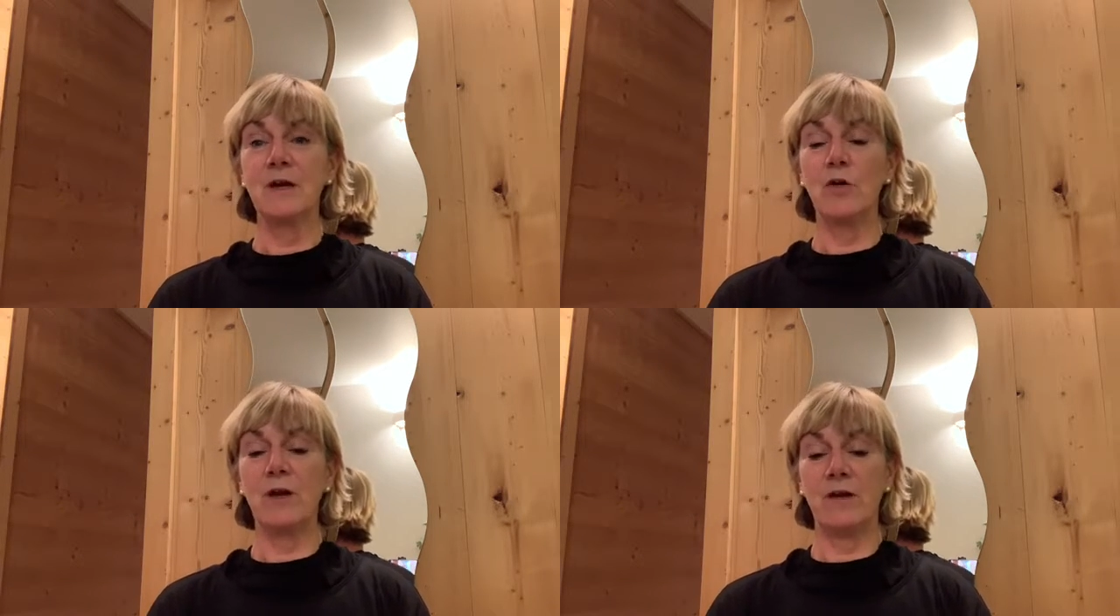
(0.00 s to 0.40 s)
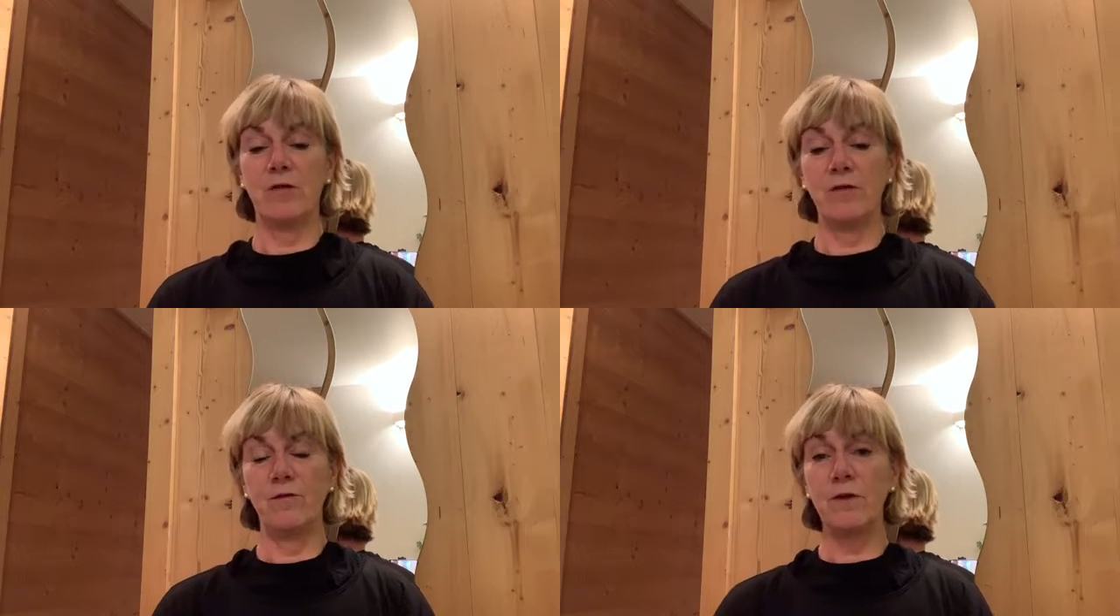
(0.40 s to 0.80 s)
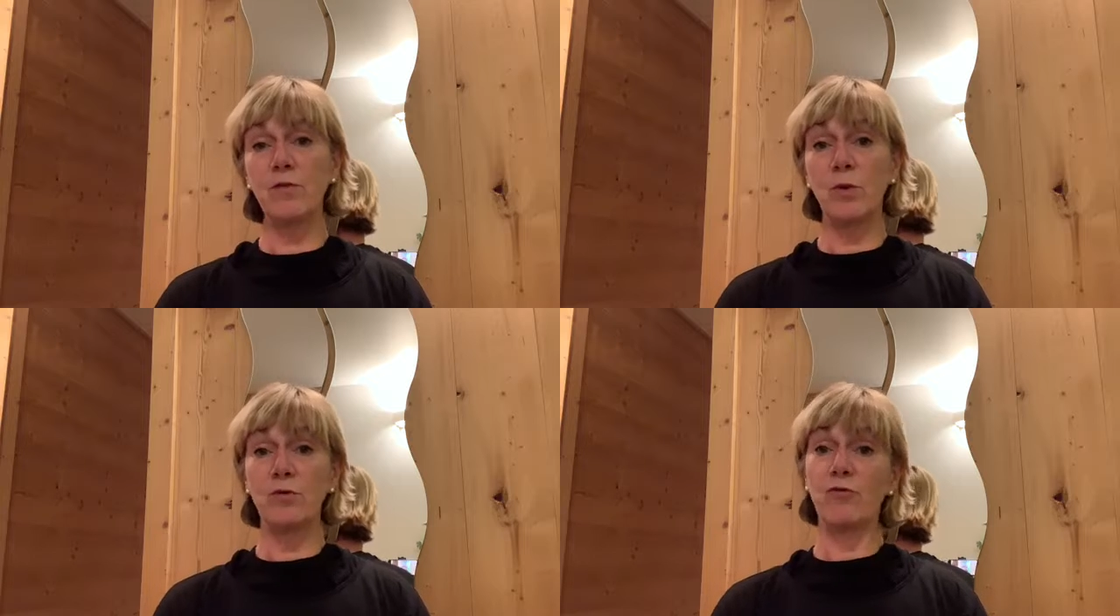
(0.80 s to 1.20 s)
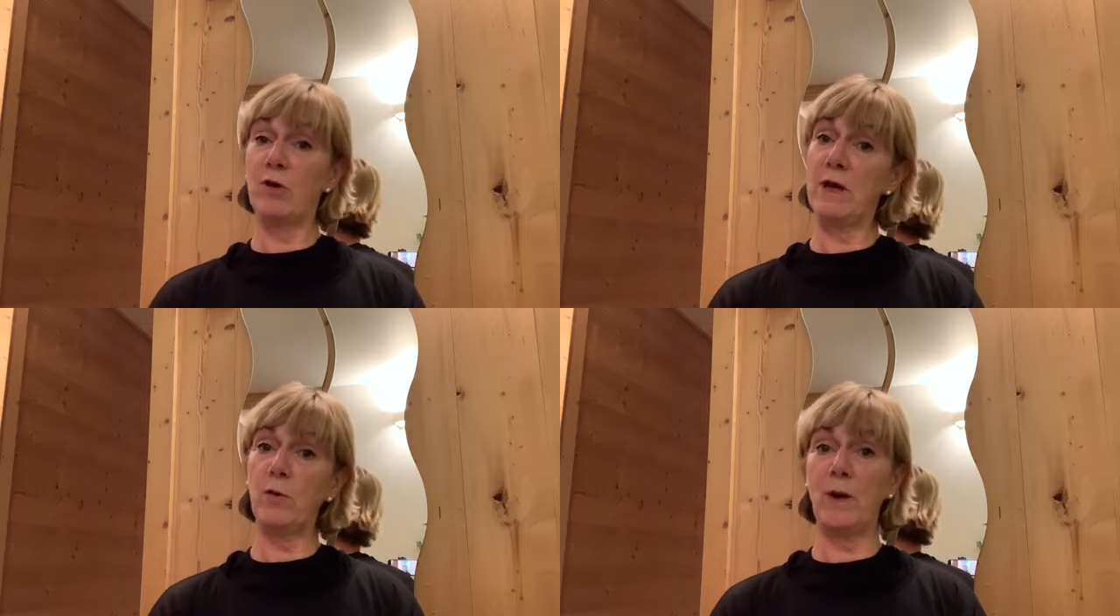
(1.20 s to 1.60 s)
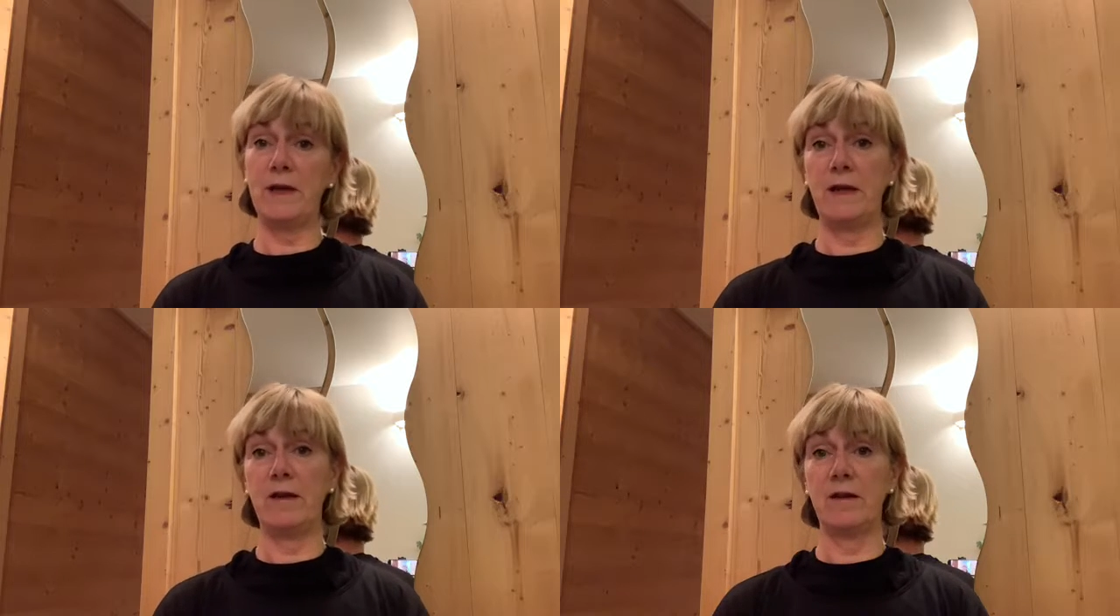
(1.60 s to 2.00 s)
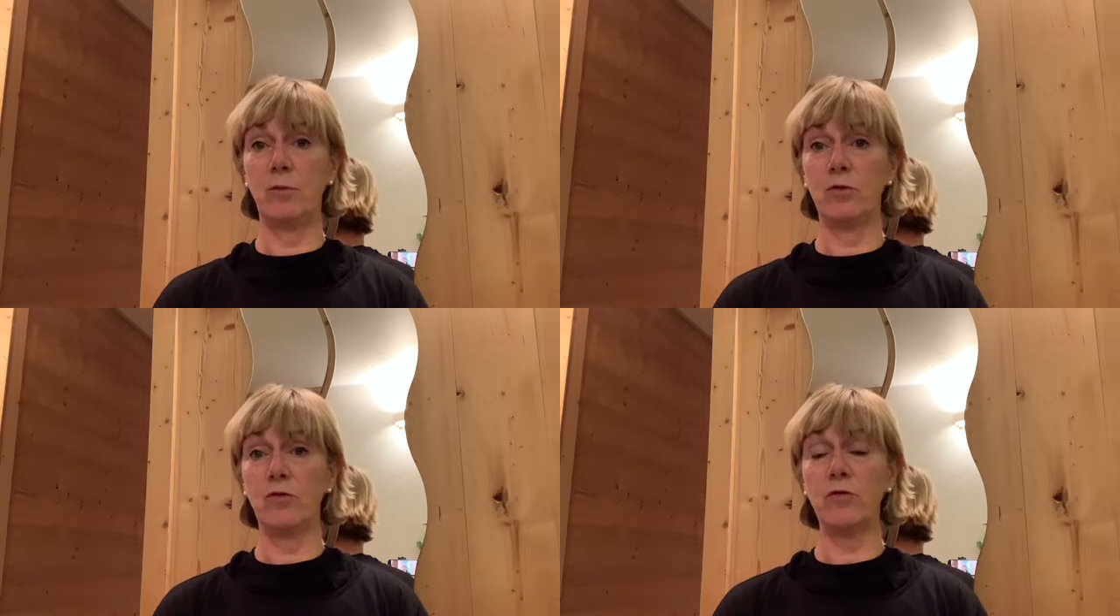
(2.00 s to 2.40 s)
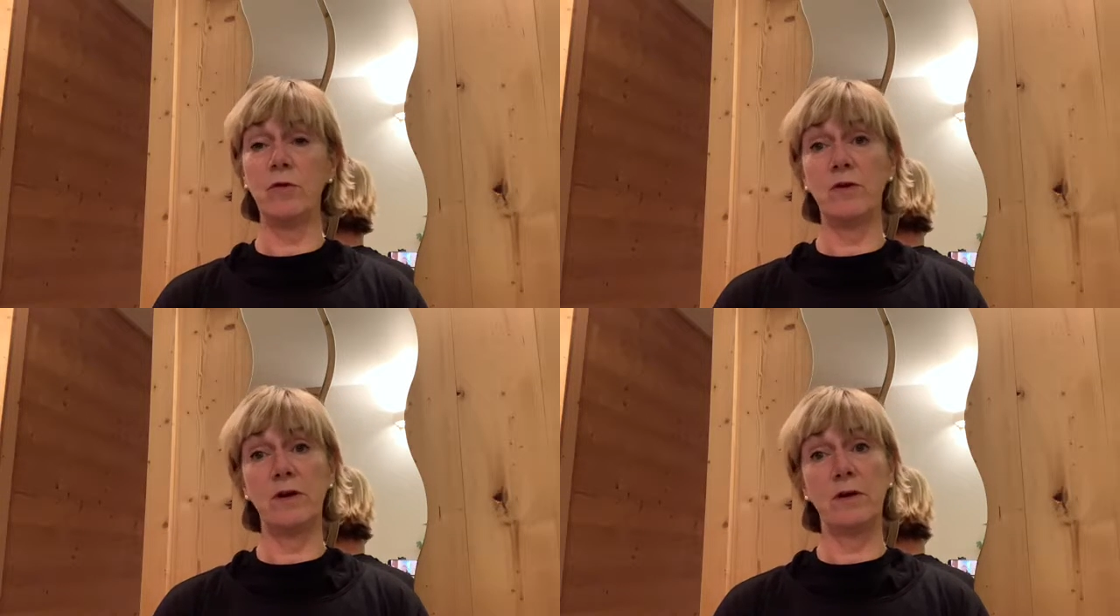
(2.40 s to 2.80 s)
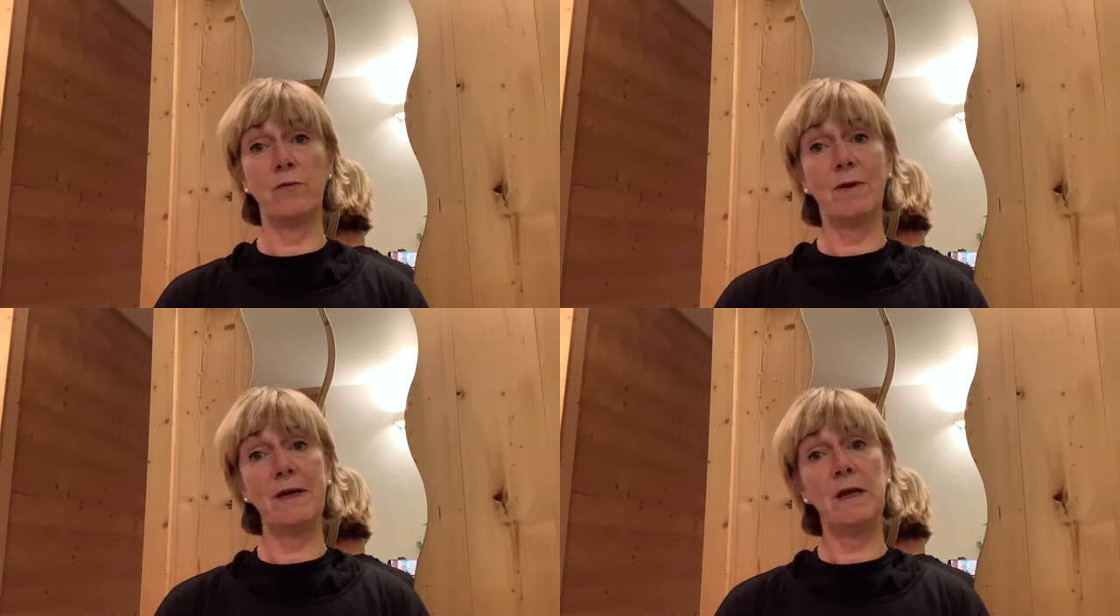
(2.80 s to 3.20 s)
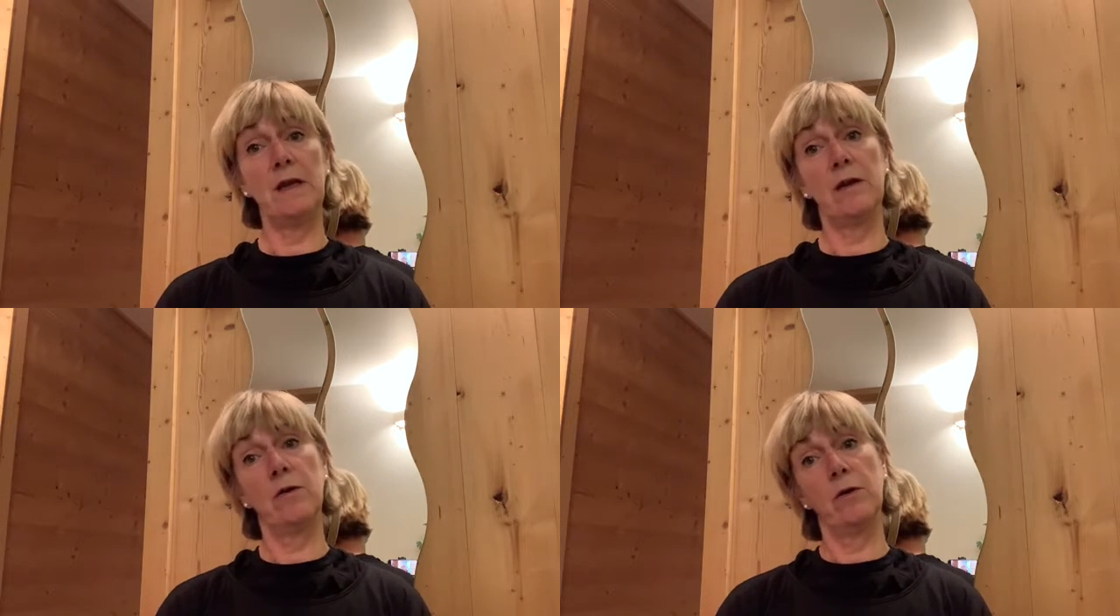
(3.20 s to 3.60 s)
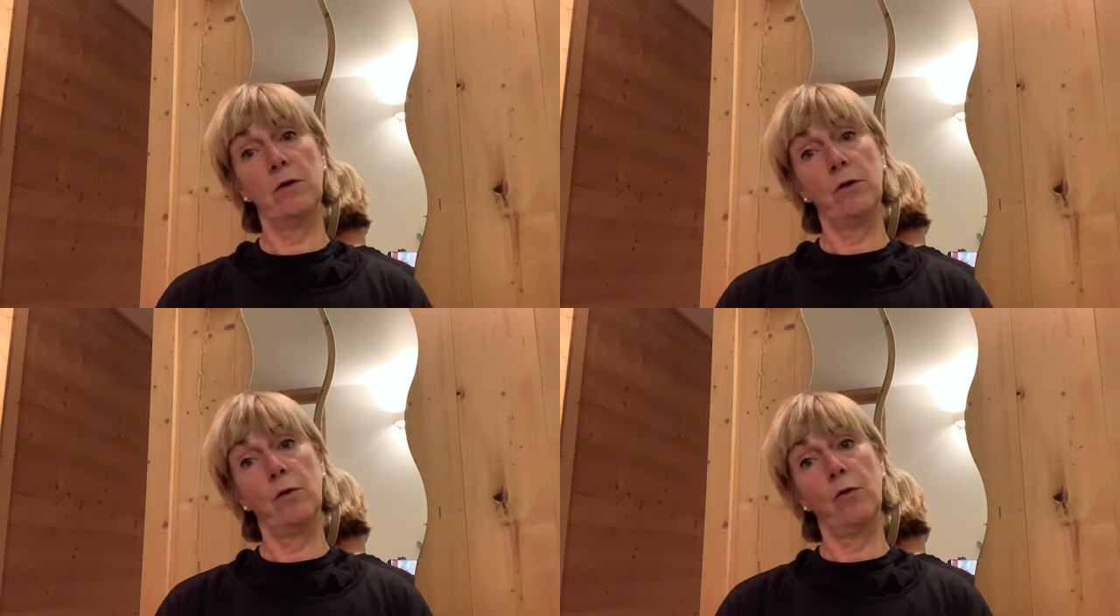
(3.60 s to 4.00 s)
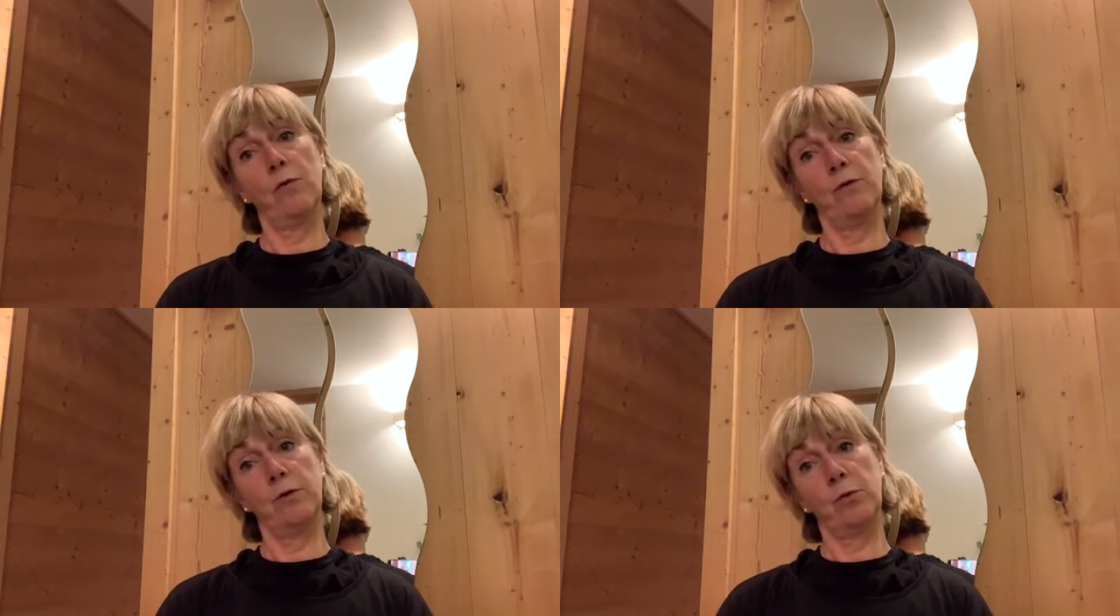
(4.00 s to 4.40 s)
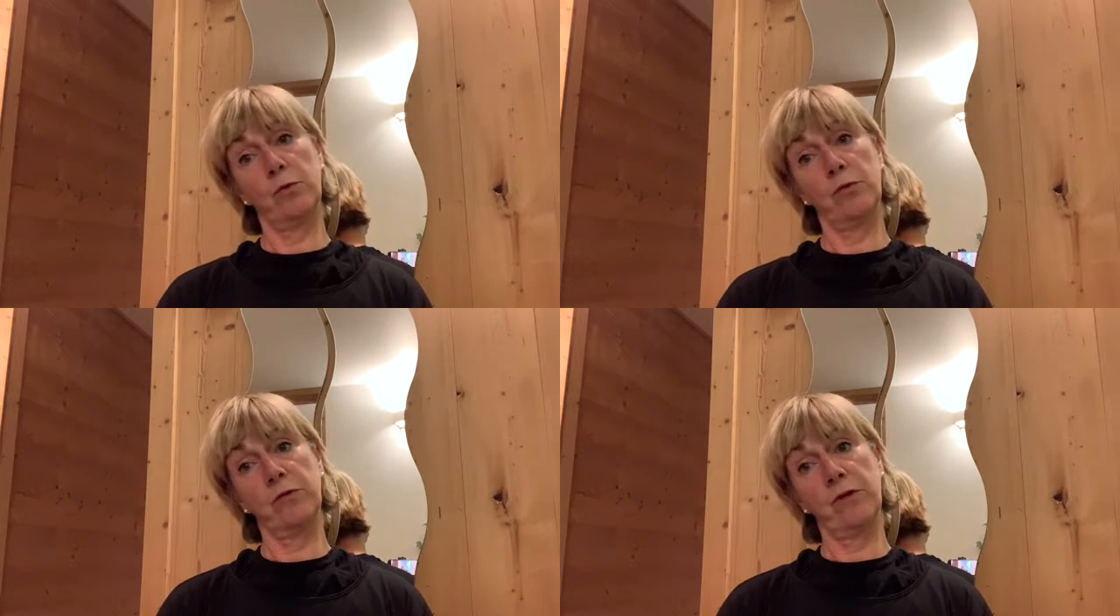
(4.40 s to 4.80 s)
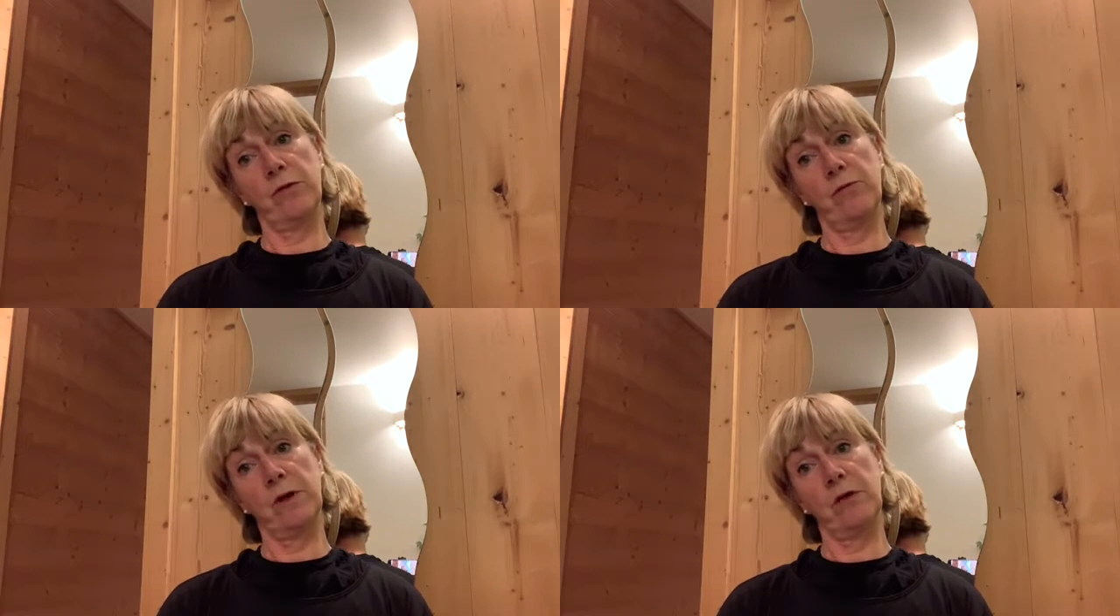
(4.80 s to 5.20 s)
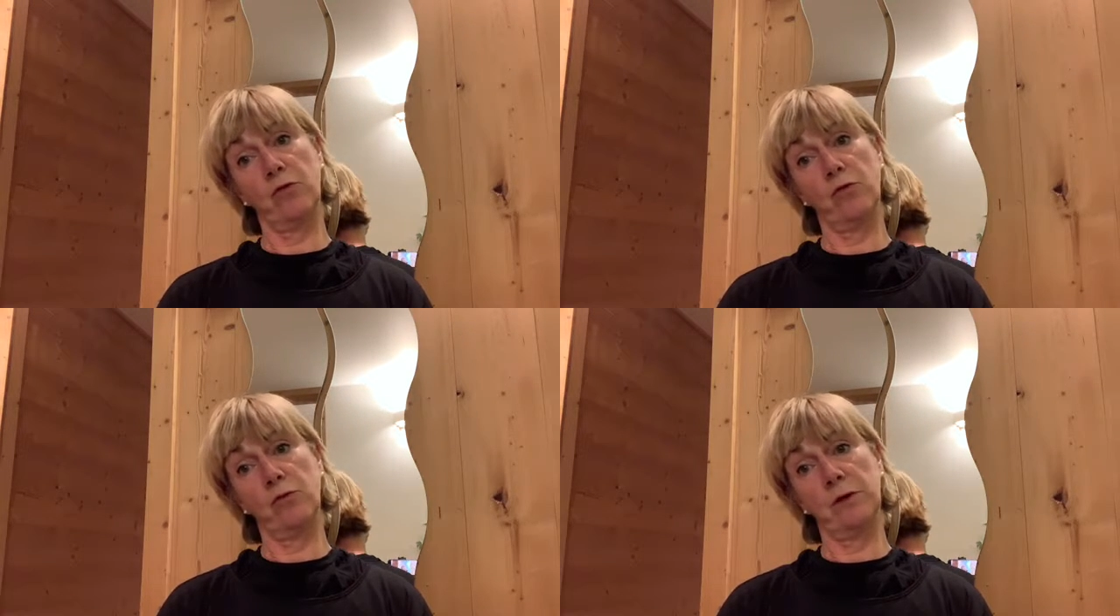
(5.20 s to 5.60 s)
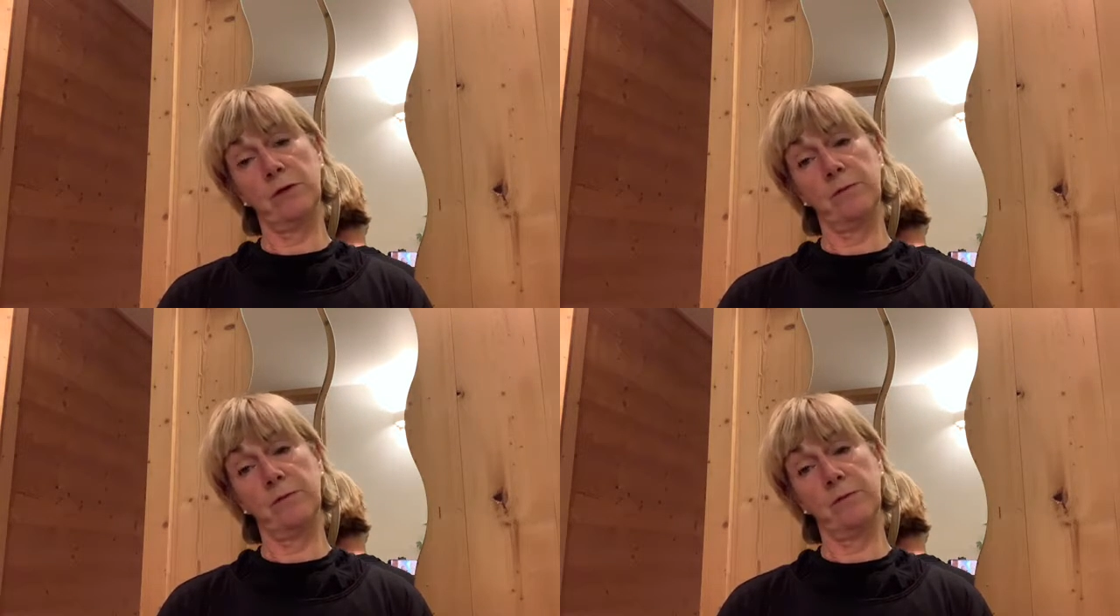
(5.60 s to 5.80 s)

Okay, so the first one's really quite easy. We're just going to take our right ear over towards our right shoulder.